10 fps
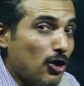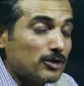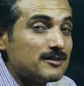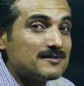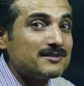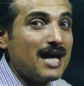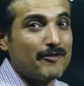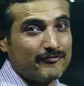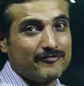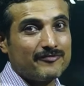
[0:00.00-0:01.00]
draw this
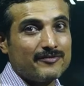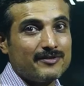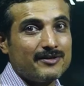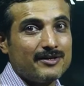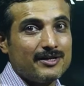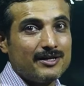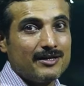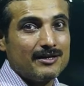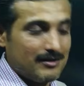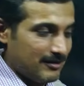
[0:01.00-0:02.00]
graph?
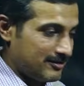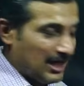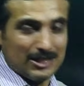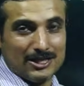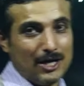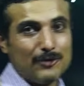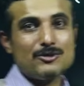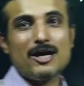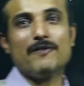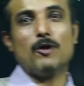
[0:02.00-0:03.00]
Till now
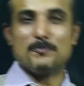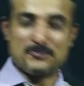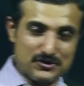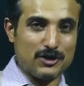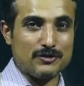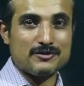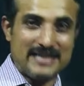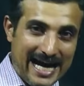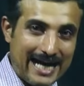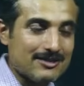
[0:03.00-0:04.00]
you have observed
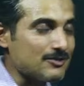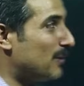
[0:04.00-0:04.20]
that